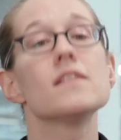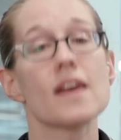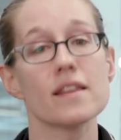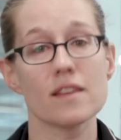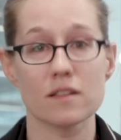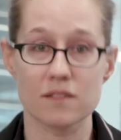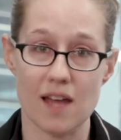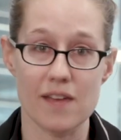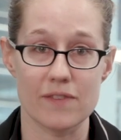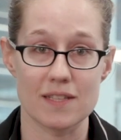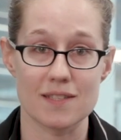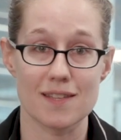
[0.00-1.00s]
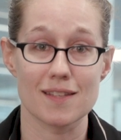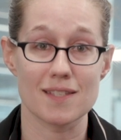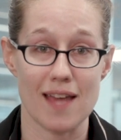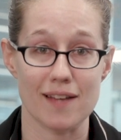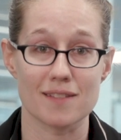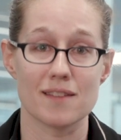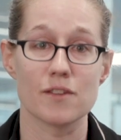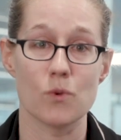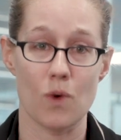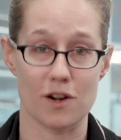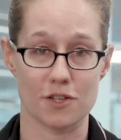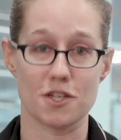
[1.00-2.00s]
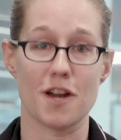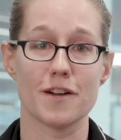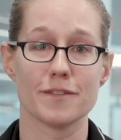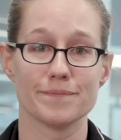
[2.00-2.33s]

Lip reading: then they'll dive into the text that you want to share.